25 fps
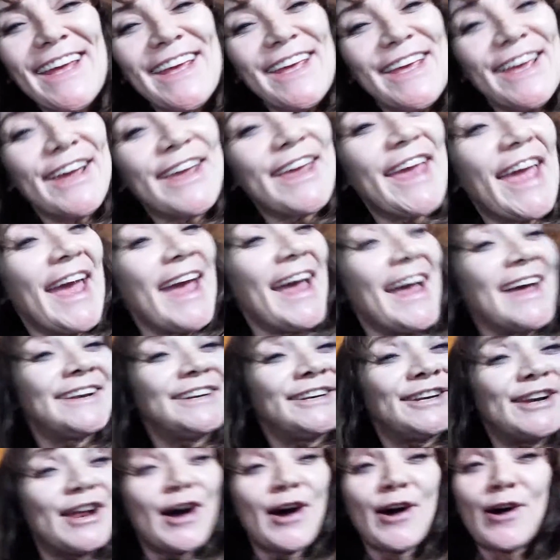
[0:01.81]
you
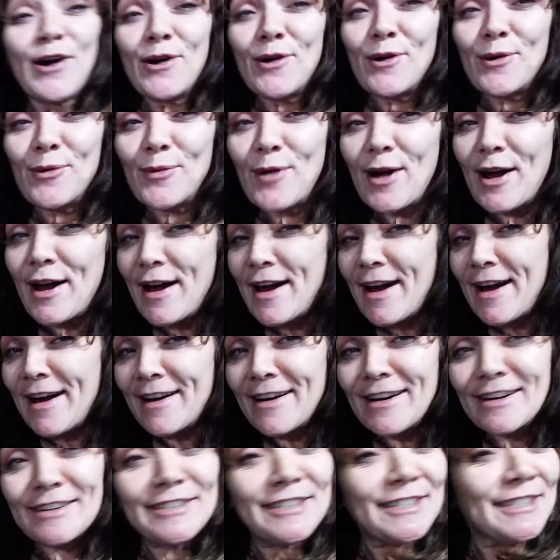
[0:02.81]
can't know
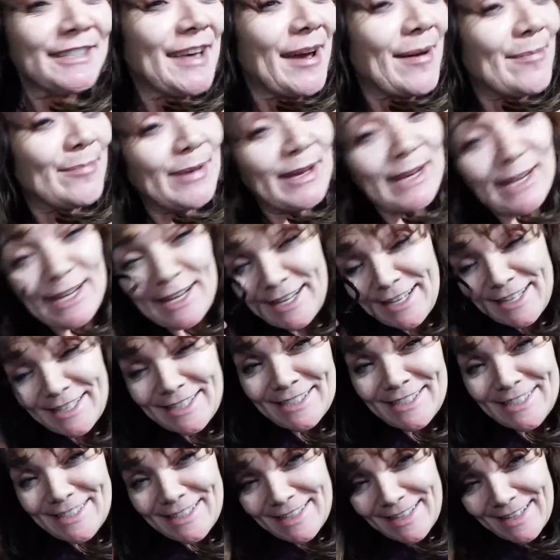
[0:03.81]
where
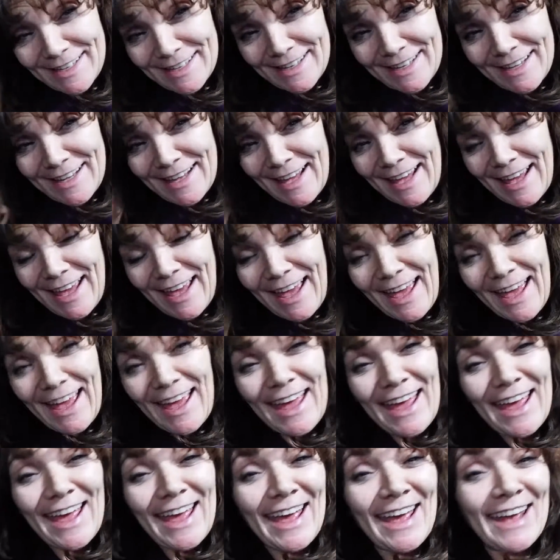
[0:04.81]
somebody's
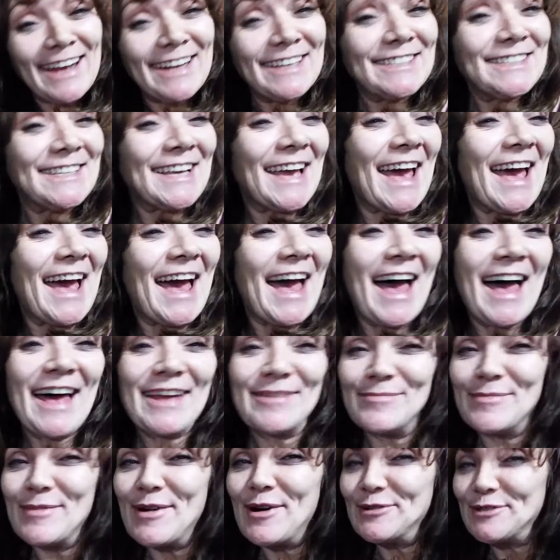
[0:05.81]
head is at
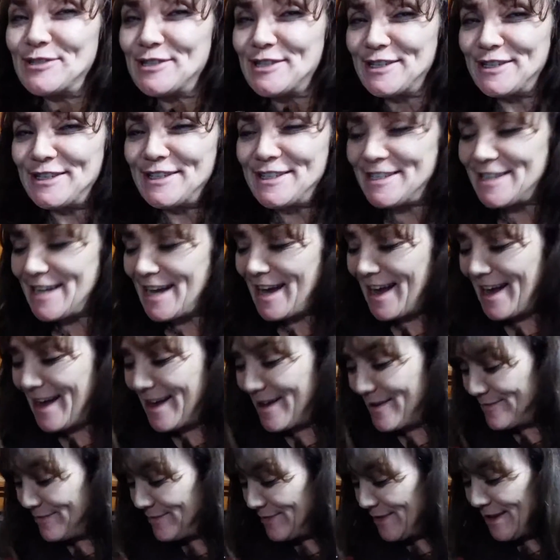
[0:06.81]
most of the
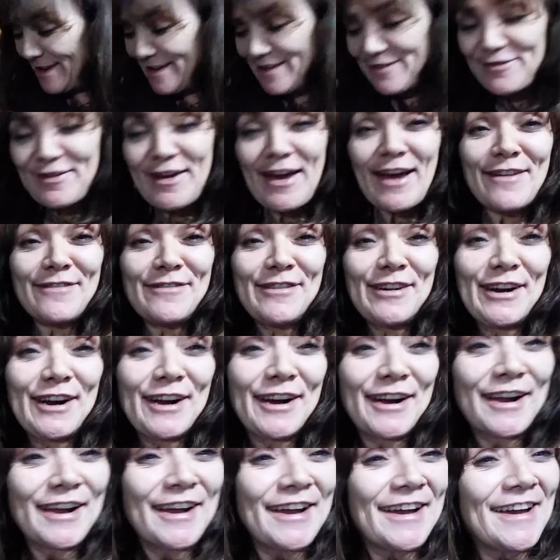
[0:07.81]
time, if
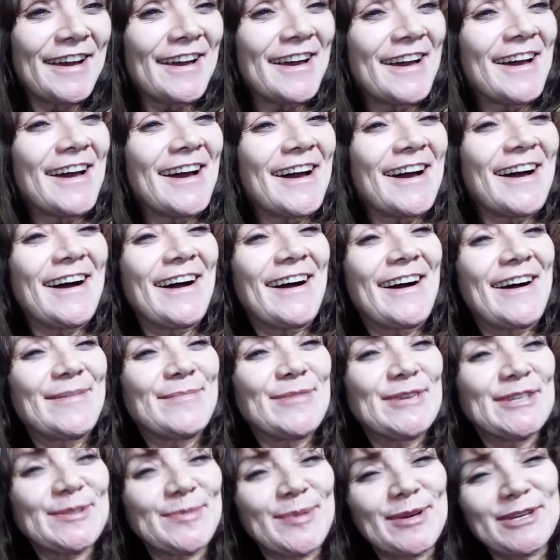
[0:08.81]
ever,
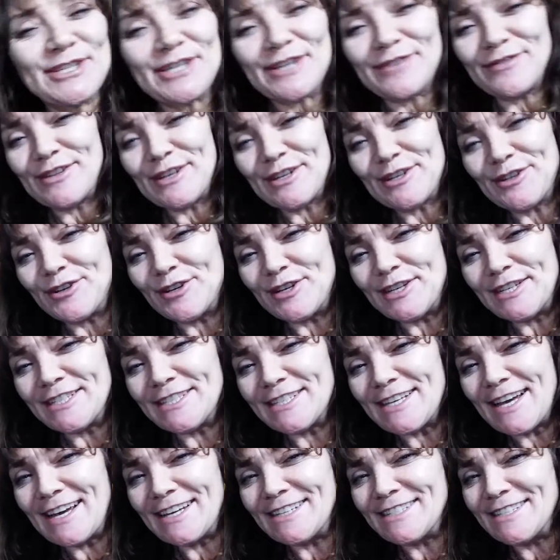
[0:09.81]
um, especially if they're
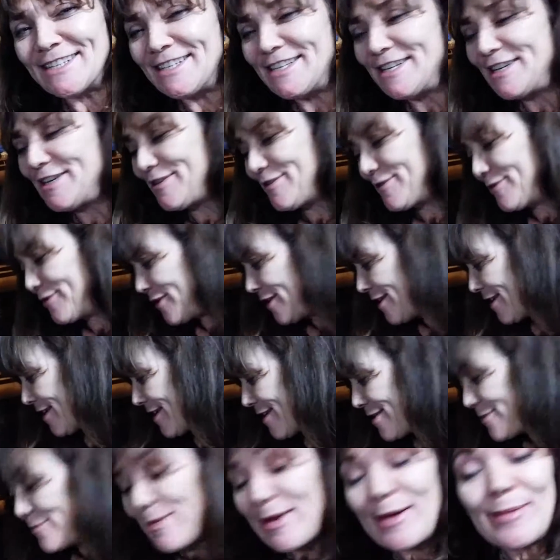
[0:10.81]
criticizing you.
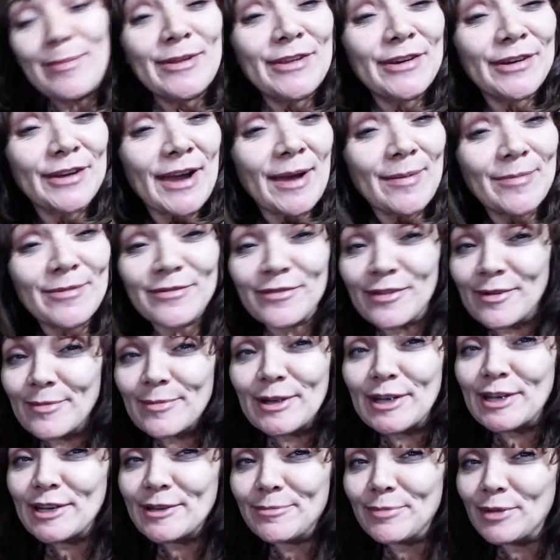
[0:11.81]
Maybe they're coming from
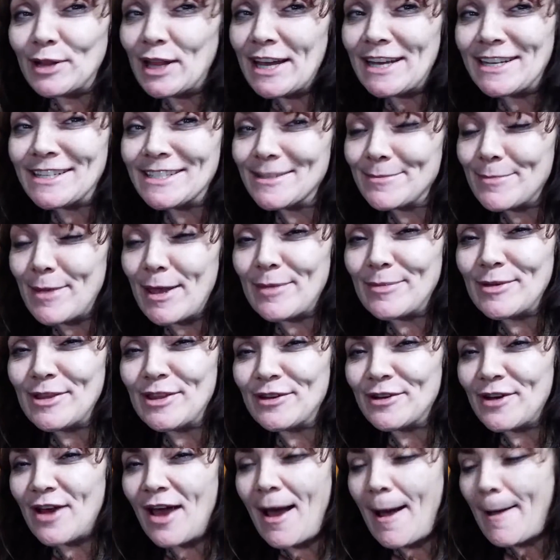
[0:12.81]
a good place, maybe
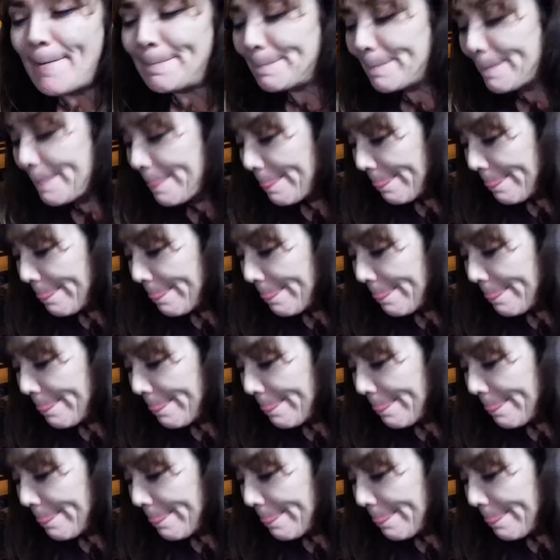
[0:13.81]
they're not.